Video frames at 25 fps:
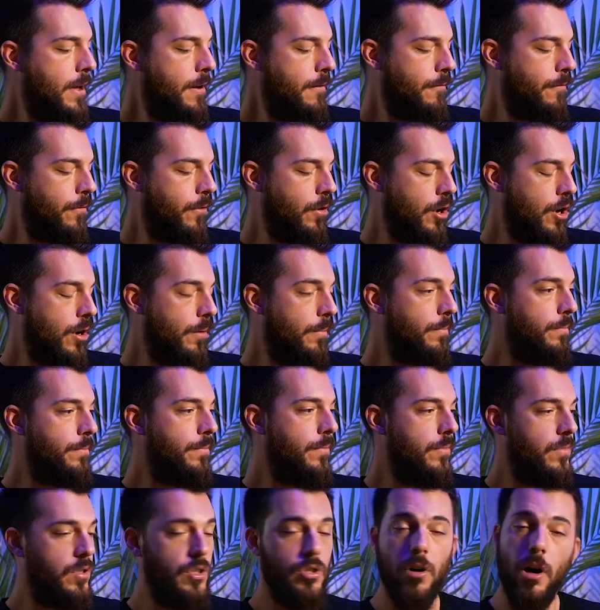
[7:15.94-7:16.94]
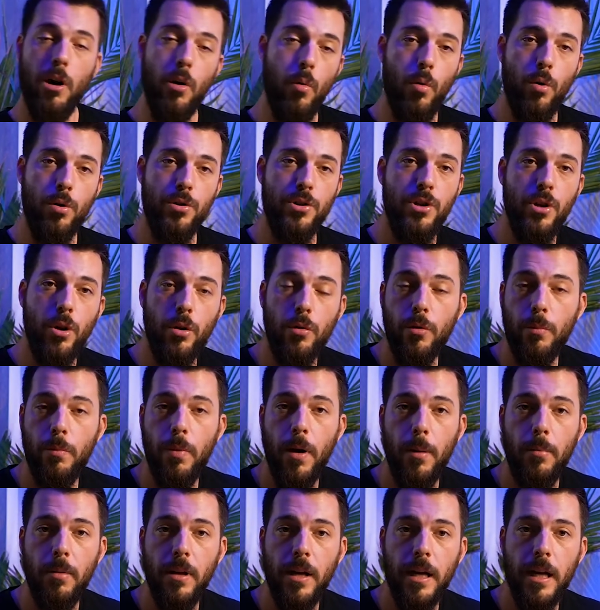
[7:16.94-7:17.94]
from Star Wars: The Old
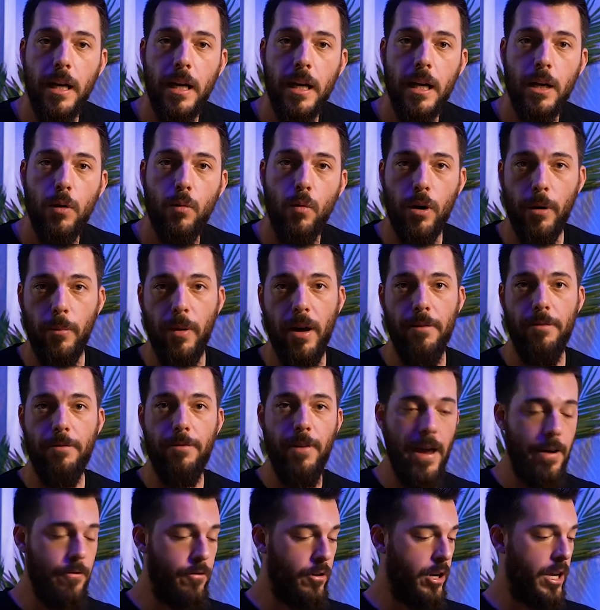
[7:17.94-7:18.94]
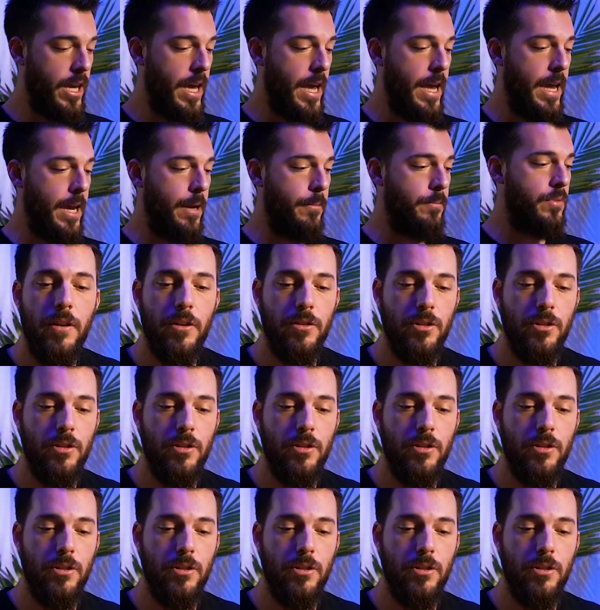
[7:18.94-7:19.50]
Republic, one of my favorite games.